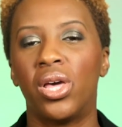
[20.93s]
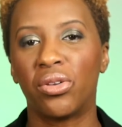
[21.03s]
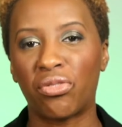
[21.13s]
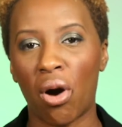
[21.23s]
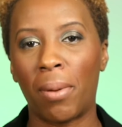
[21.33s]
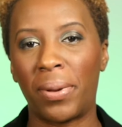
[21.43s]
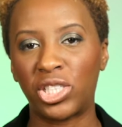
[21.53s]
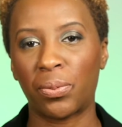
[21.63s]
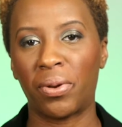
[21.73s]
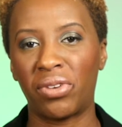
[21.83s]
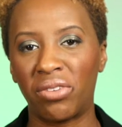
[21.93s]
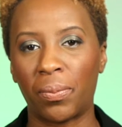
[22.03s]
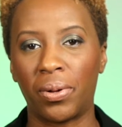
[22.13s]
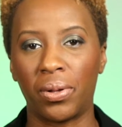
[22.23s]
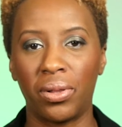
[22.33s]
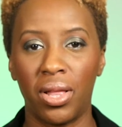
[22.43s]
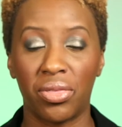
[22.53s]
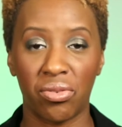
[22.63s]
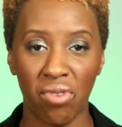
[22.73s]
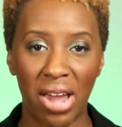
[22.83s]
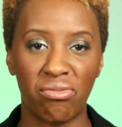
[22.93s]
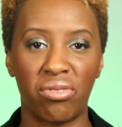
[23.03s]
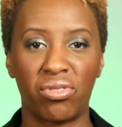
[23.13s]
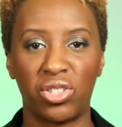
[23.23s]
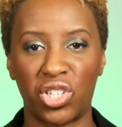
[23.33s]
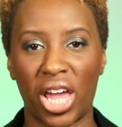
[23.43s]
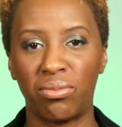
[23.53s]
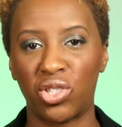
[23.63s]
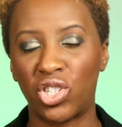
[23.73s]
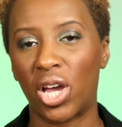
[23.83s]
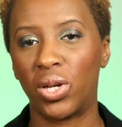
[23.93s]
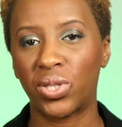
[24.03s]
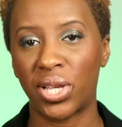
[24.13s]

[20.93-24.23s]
The former Bishop of Liverpool, the Right Reverend James Jones,